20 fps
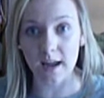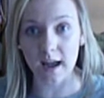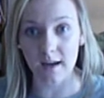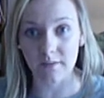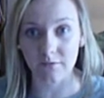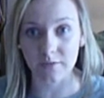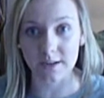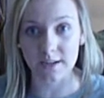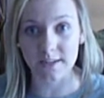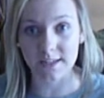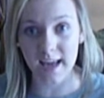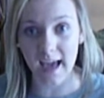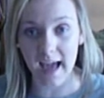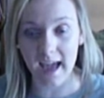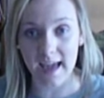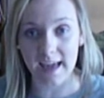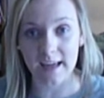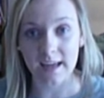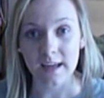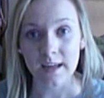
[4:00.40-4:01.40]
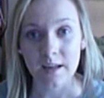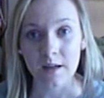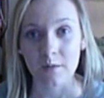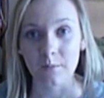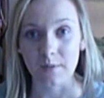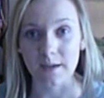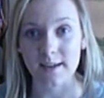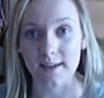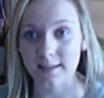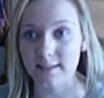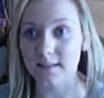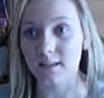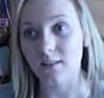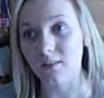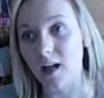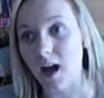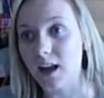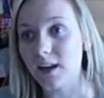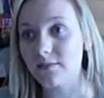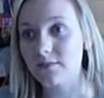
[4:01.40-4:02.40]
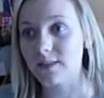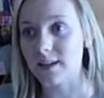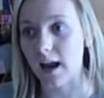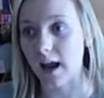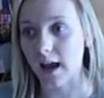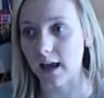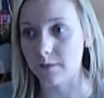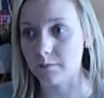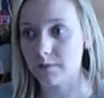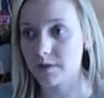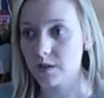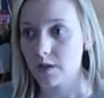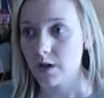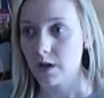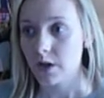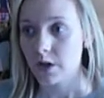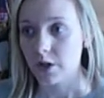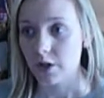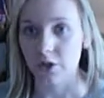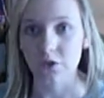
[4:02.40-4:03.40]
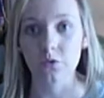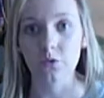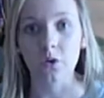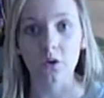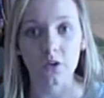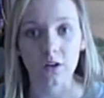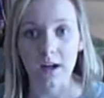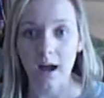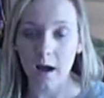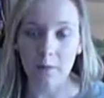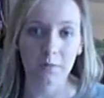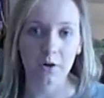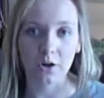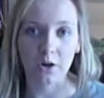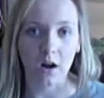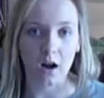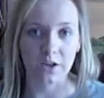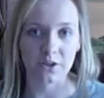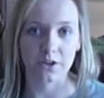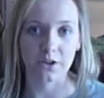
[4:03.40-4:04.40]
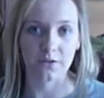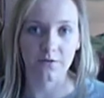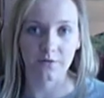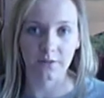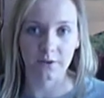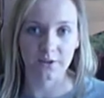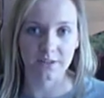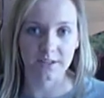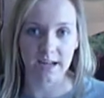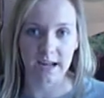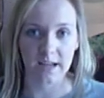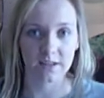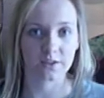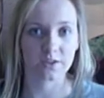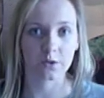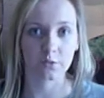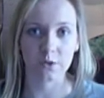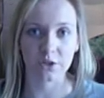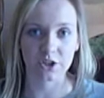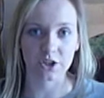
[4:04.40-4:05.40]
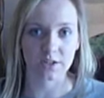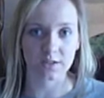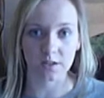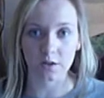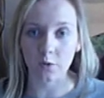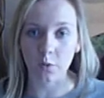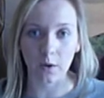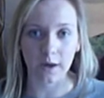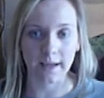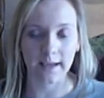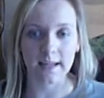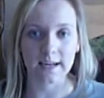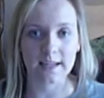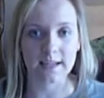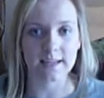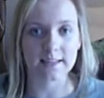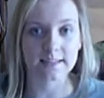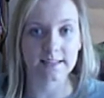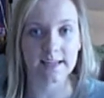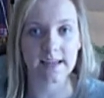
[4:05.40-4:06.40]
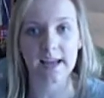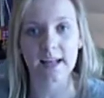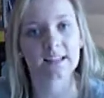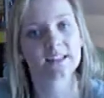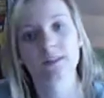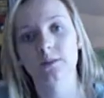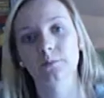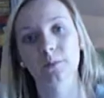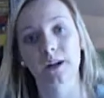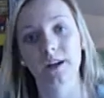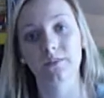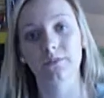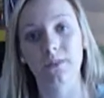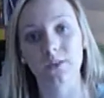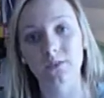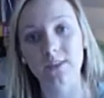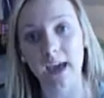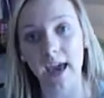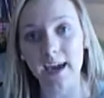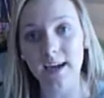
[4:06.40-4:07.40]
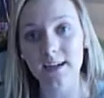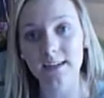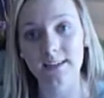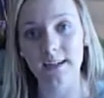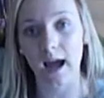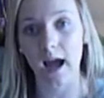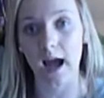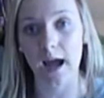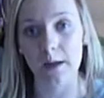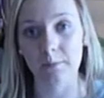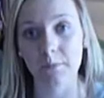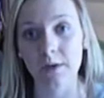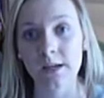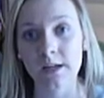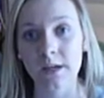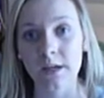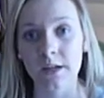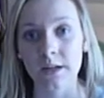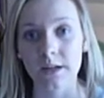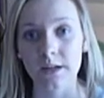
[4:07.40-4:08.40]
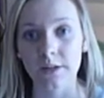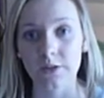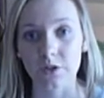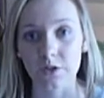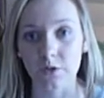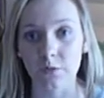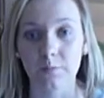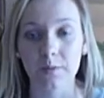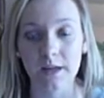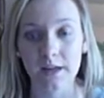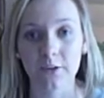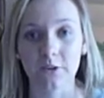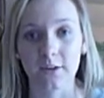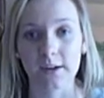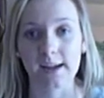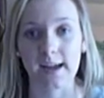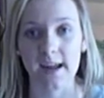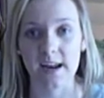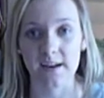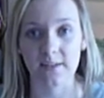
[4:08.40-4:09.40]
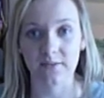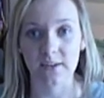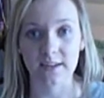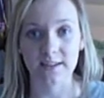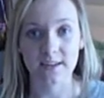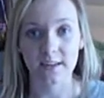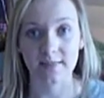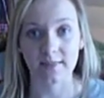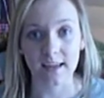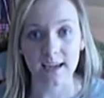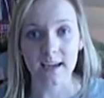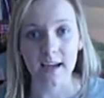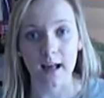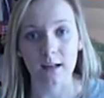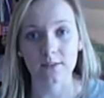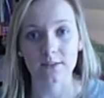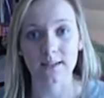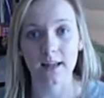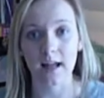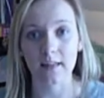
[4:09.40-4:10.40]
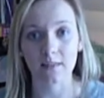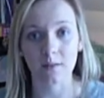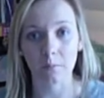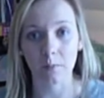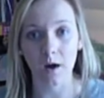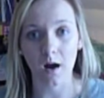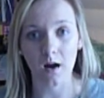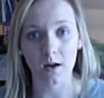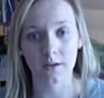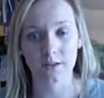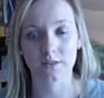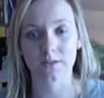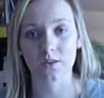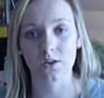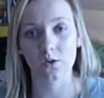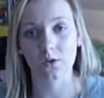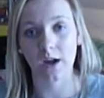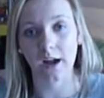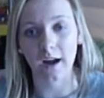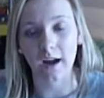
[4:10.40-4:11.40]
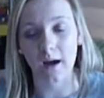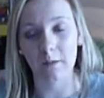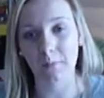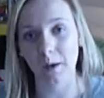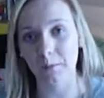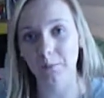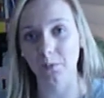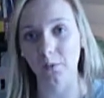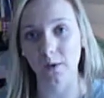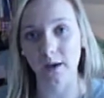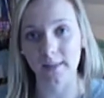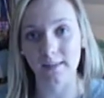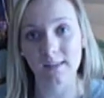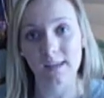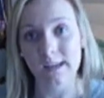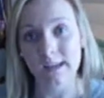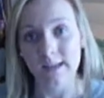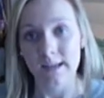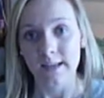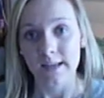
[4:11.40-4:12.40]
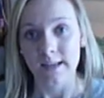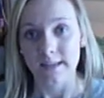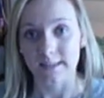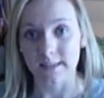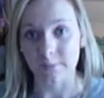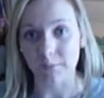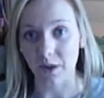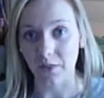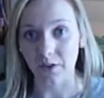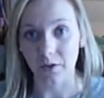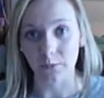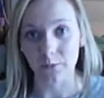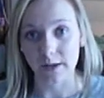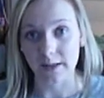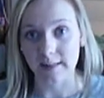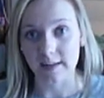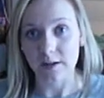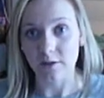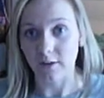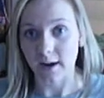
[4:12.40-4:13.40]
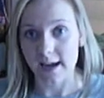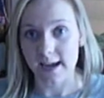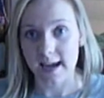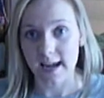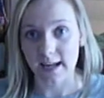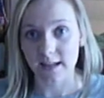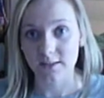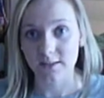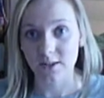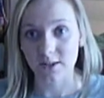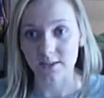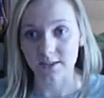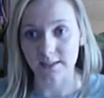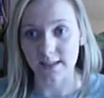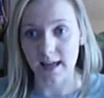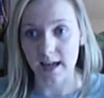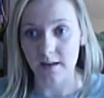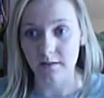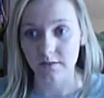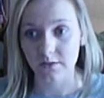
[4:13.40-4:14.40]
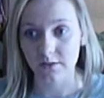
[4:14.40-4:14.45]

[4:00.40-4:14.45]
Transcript: every day, because a lot of times you will come across your first answer, which is the quick and easy answer. But if you take time to be creative and to think outside the box, you can come up with some other really great answers that,